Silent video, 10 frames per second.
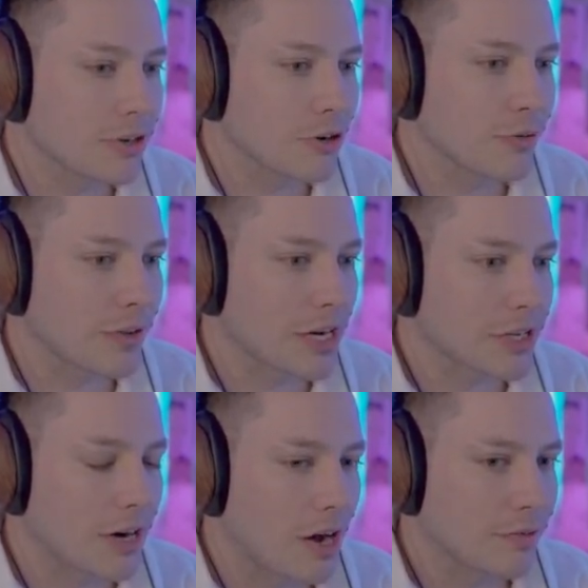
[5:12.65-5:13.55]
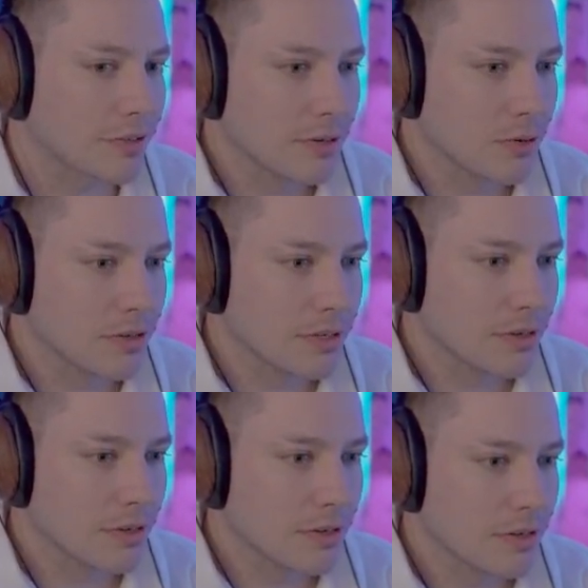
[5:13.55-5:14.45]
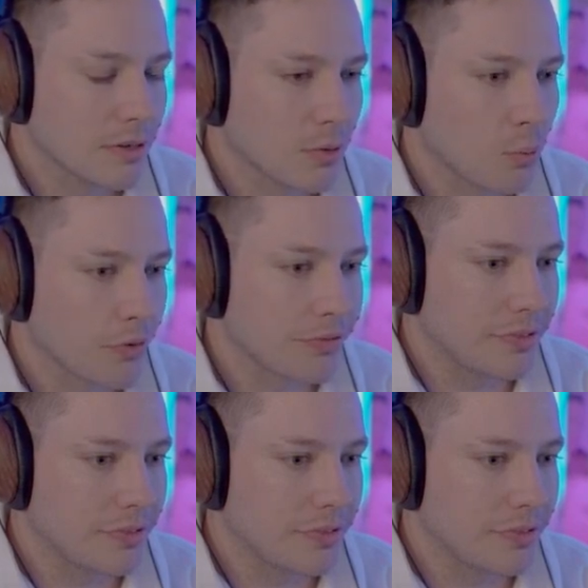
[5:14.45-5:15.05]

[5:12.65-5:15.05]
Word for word: turn your flashlight off. I don't remember. With.